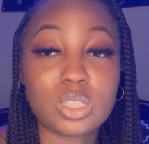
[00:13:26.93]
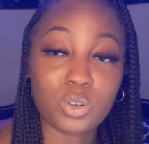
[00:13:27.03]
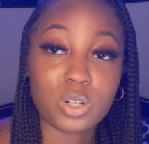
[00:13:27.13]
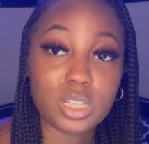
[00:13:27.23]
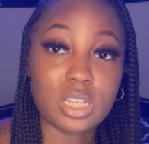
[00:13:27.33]

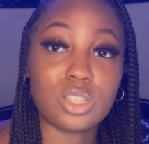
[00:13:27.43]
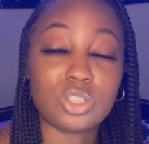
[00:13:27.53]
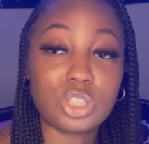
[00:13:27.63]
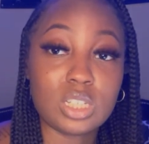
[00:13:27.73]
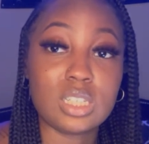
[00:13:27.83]
or either
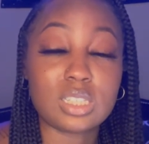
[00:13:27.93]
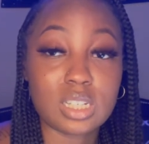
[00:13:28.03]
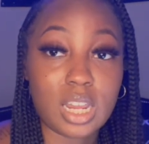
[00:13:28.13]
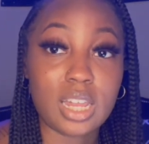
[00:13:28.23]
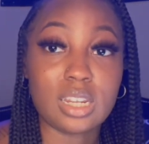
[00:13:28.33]
she's an
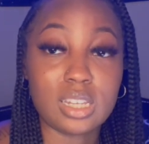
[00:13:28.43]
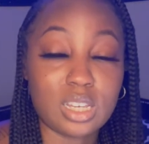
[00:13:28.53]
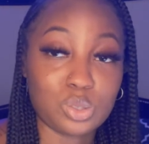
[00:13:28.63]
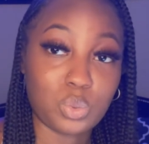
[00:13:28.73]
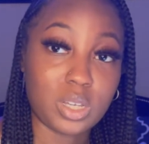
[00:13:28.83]
alien
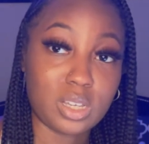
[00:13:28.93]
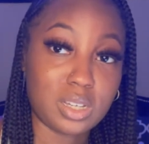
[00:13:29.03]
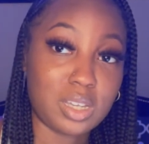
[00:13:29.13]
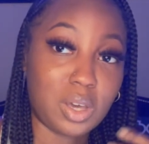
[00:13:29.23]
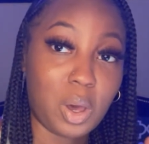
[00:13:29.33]
as well
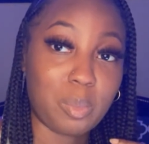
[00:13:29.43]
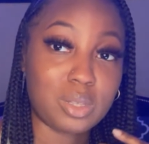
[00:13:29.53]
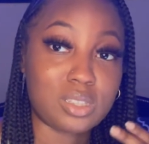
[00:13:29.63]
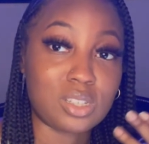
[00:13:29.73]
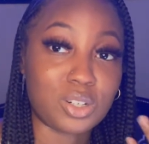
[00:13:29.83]
and coming
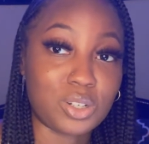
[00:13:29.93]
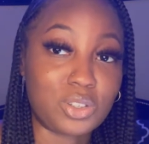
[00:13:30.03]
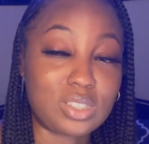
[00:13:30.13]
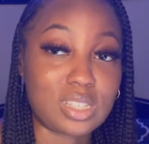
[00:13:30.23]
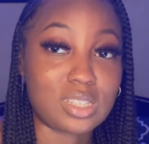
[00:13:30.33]
to
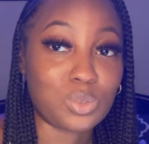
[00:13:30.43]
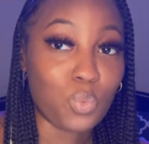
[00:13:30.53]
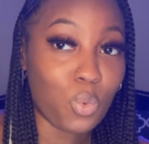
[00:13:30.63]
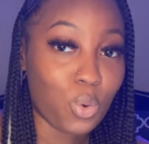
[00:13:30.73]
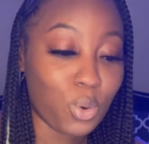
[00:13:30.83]
Earth to
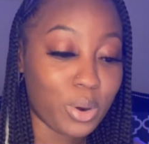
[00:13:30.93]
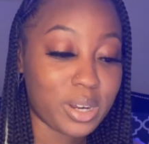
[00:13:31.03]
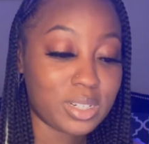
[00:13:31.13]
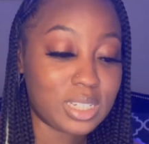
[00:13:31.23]
warn